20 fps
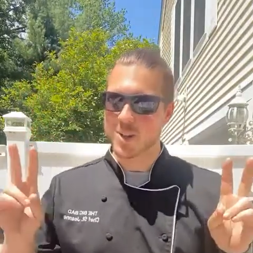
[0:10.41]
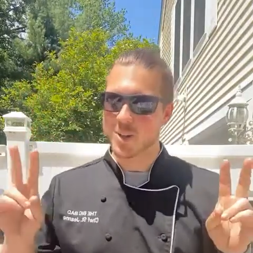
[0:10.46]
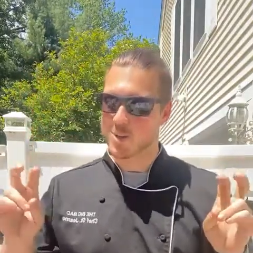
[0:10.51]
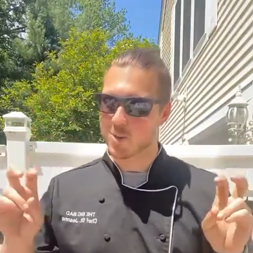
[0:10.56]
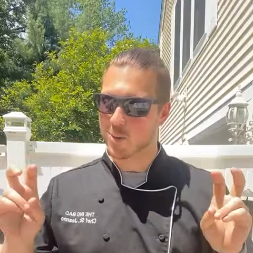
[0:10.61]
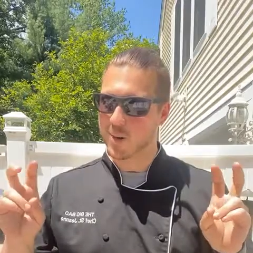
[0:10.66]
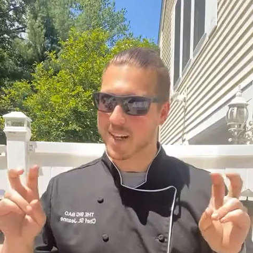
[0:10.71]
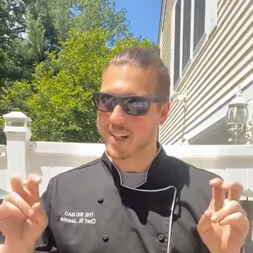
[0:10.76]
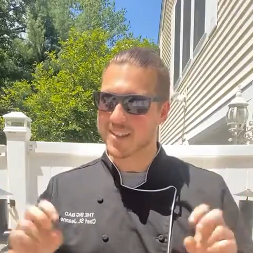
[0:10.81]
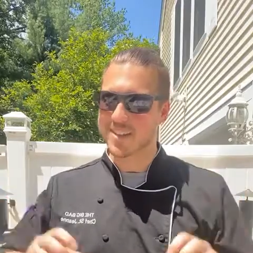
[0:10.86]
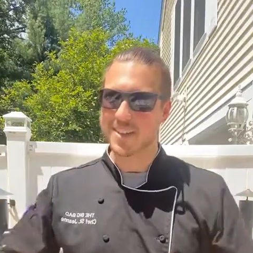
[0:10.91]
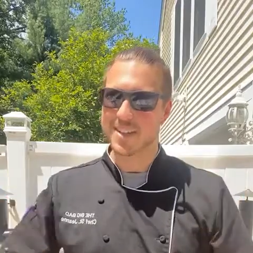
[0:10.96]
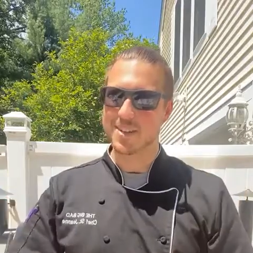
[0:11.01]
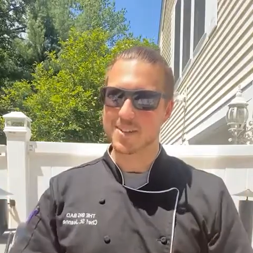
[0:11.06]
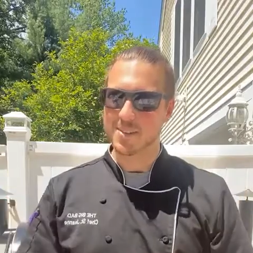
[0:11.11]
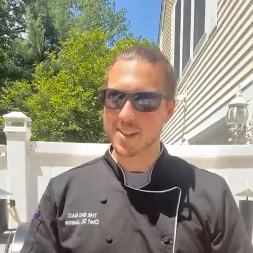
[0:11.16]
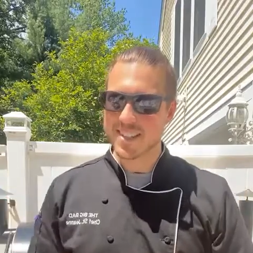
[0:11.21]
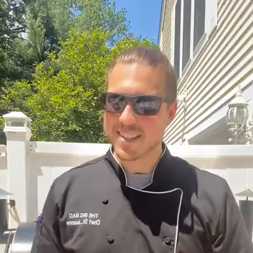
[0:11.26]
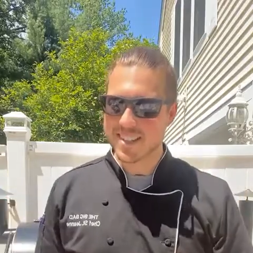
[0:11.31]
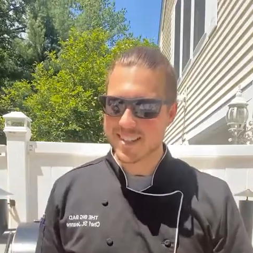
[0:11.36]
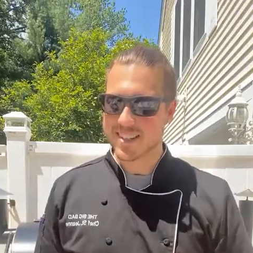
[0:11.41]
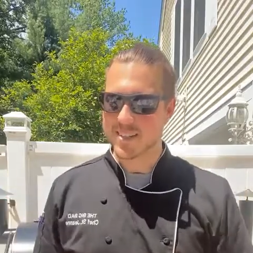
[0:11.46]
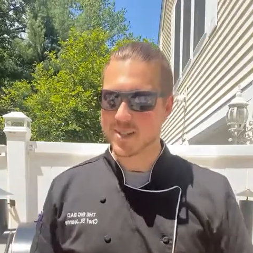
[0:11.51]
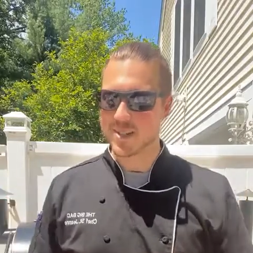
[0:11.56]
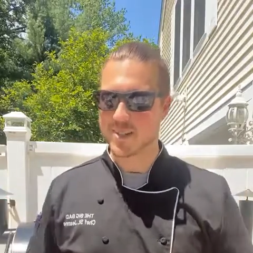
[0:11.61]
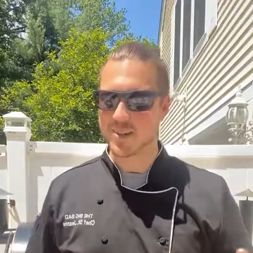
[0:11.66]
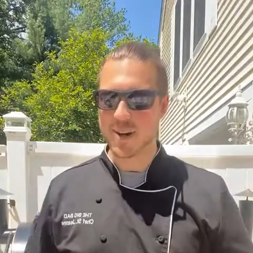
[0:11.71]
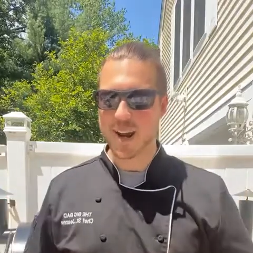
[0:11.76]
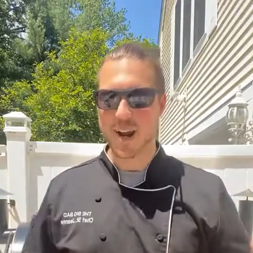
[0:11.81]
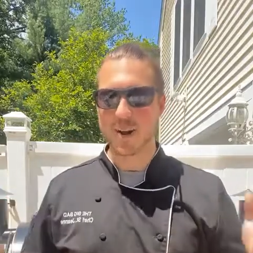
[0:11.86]
trade secrets
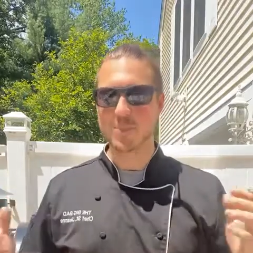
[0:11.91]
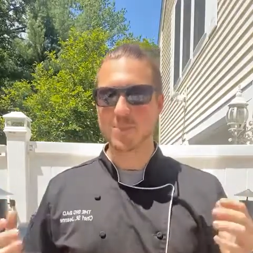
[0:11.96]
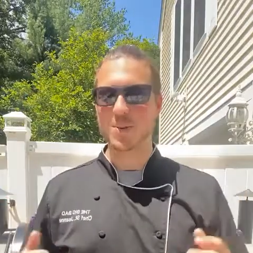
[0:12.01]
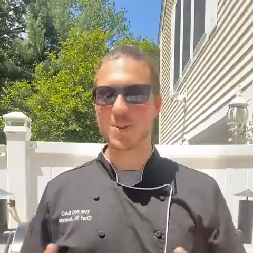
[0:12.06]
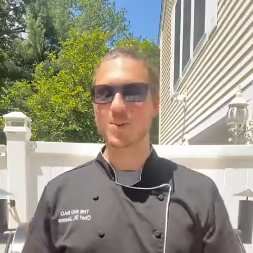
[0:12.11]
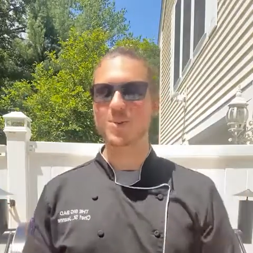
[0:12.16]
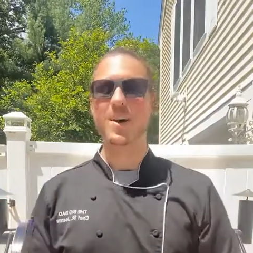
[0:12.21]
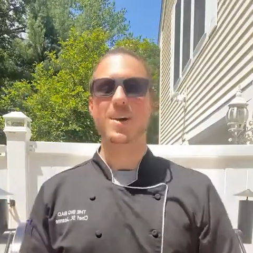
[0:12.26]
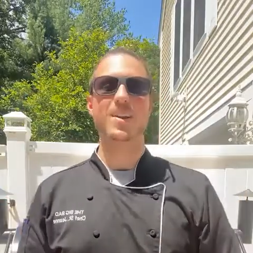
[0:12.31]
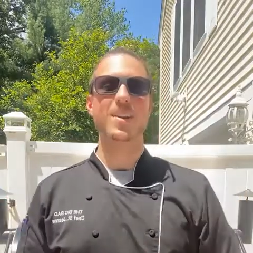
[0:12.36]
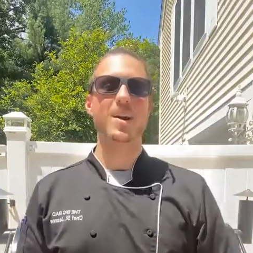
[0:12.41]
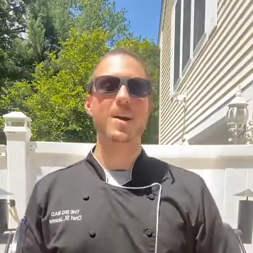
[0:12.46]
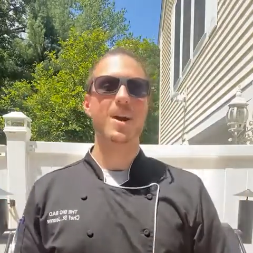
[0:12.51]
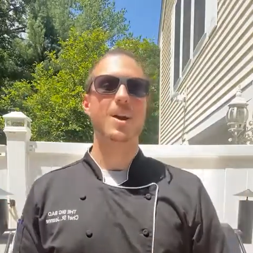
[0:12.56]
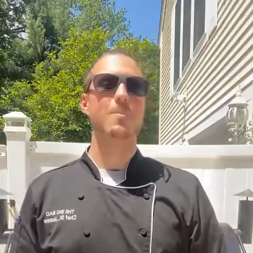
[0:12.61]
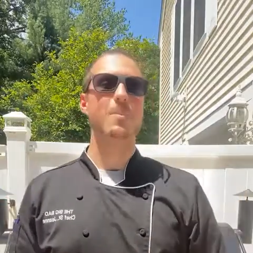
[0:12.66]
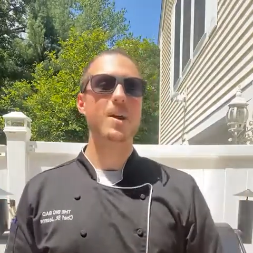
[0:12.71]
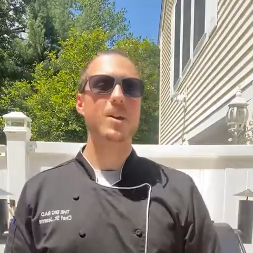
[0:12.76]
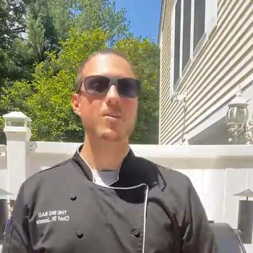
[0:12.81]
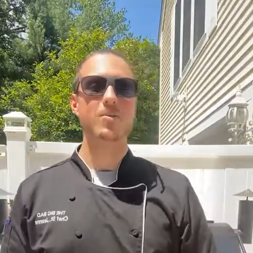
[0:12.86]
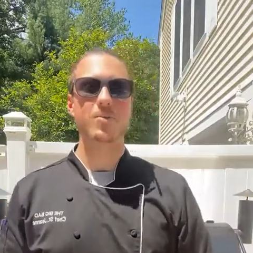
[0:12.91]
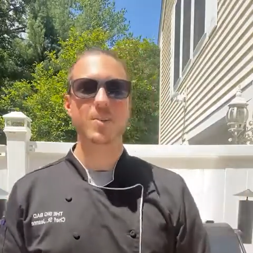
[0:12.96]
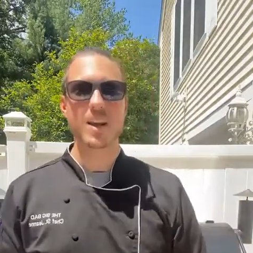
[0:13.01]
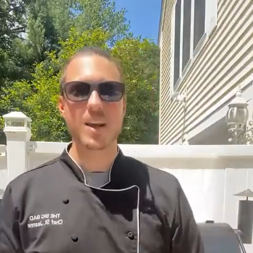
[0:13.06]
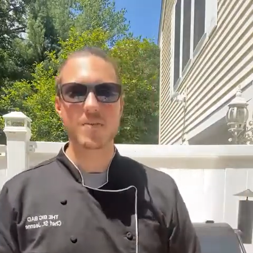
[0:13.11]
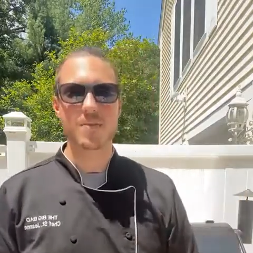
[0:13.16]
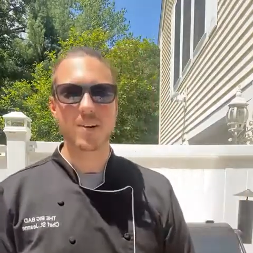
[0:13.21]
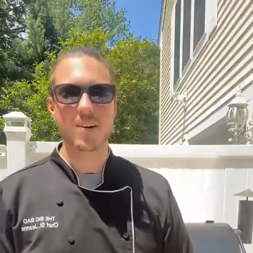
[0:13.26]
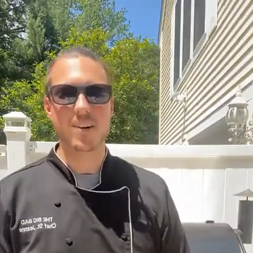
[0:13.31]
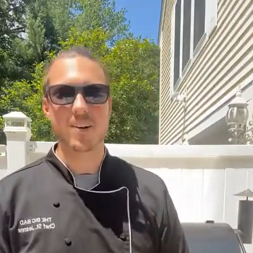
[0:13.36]
to help you unlock better
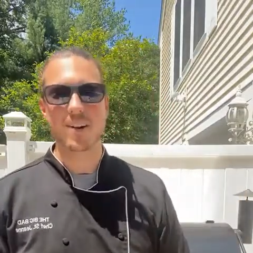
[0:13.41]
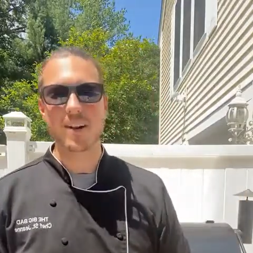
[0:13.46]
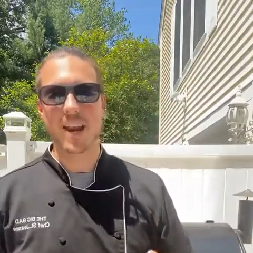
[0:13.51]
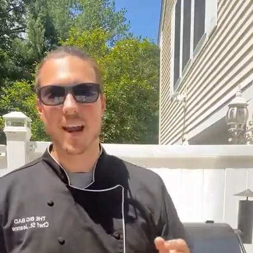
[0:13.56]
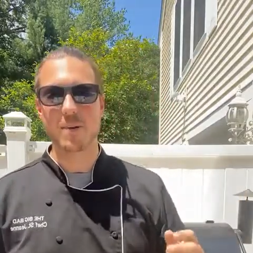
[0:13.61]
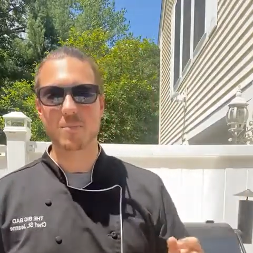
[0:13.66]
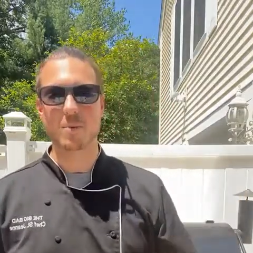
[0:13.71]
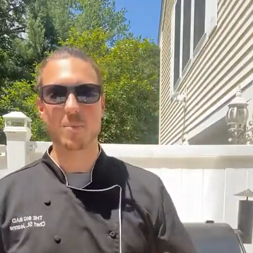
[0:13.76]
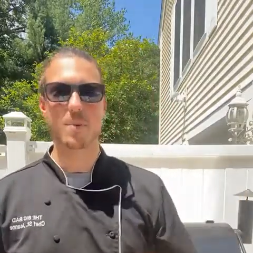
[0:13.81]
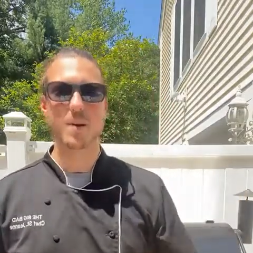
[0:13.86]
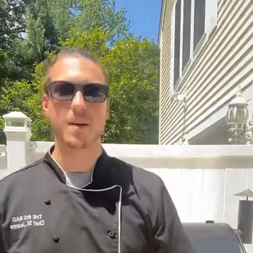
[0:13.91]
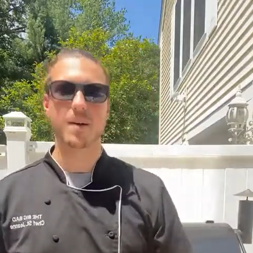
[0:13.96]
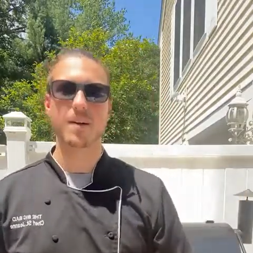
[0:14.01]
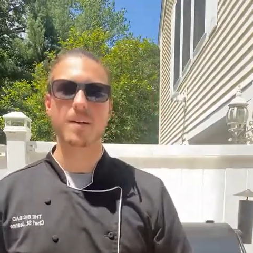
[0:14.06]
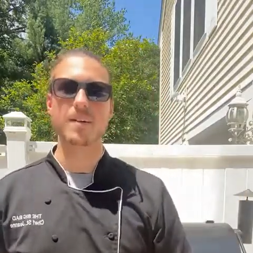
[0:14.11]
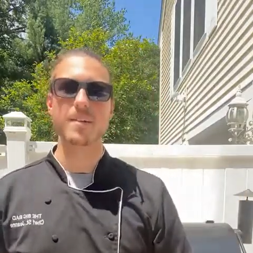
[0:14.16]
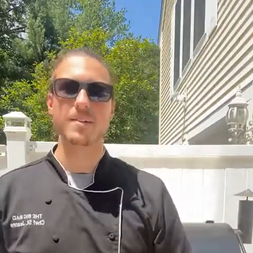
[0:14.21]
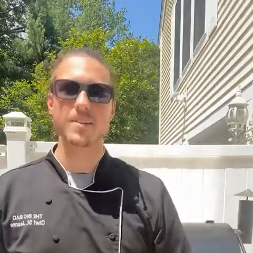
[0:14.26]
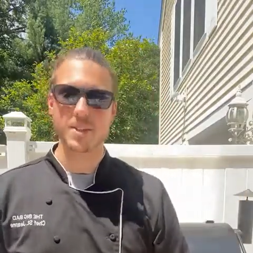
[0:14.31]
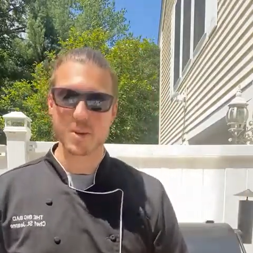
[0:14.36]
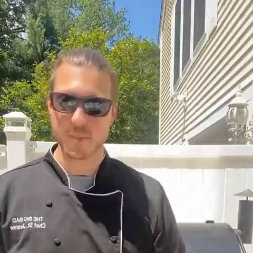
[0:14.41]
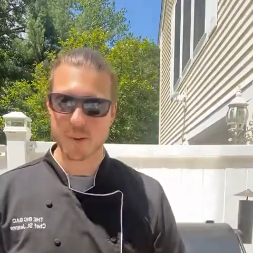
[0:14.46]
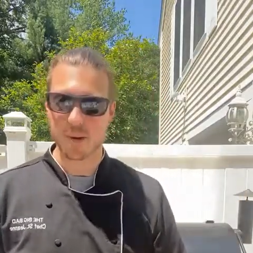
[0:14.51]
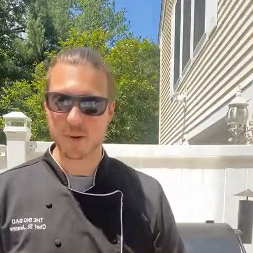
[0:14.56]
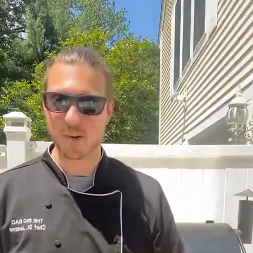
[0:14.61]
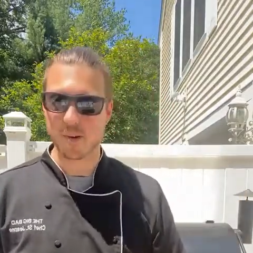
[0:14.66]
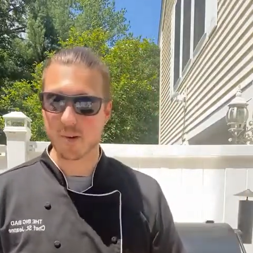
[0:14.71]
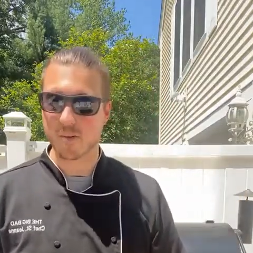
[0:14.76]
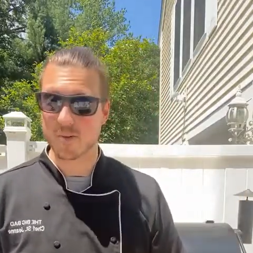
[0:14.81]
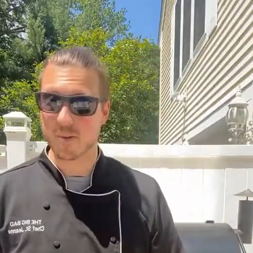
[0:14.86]
flavor and prepare
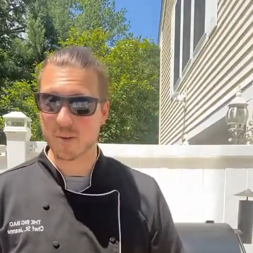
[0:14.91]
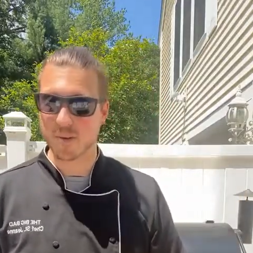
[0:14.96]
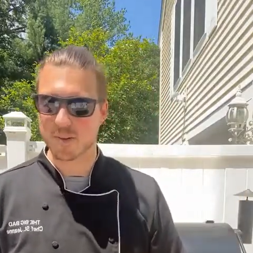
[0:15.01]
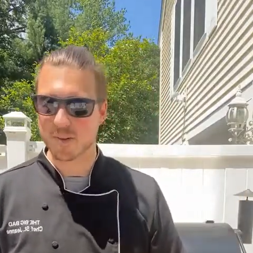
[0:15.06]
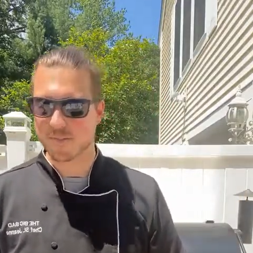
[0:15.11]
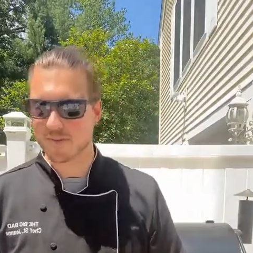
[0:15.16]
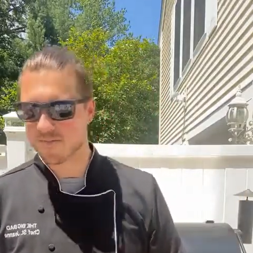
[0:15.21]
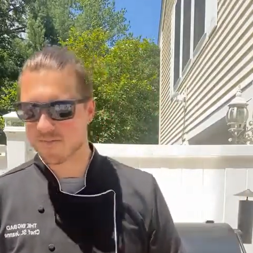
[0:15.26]
superior food.